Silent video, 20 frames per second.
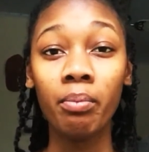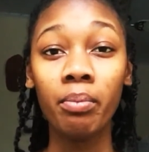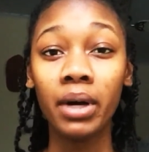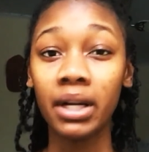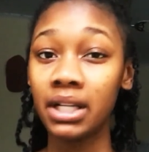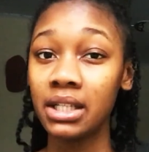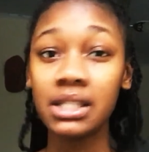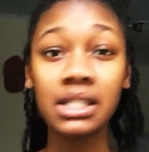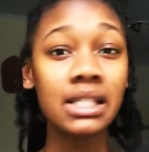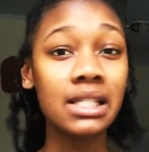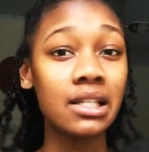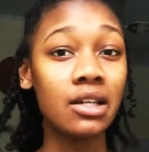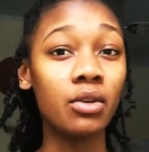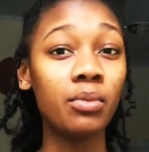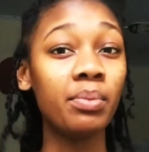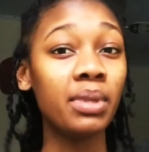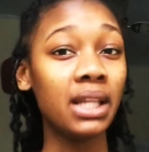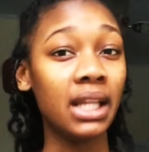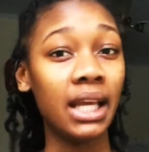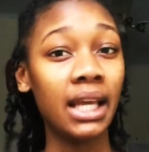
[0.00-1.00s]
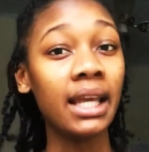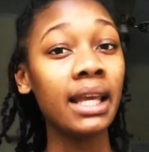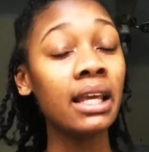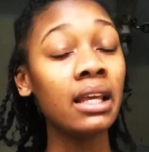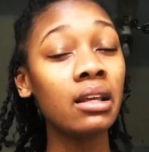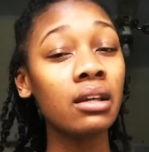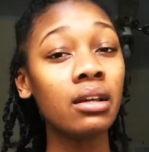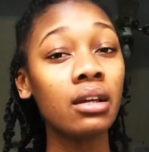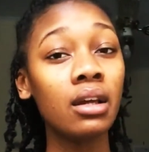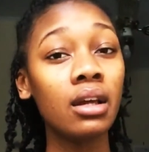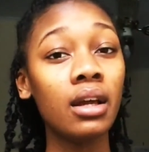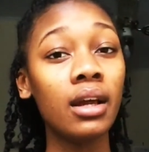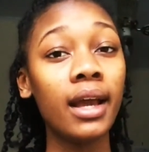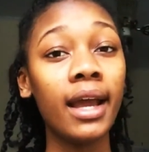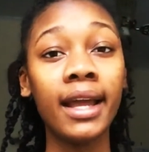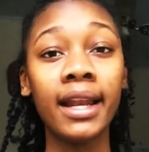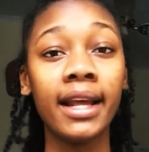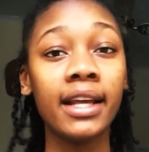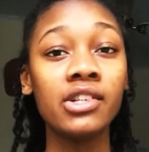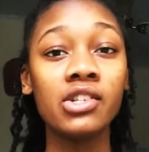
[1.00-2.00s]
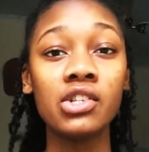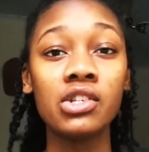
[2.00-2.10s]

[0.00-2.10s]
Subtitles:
but it's still playing, and I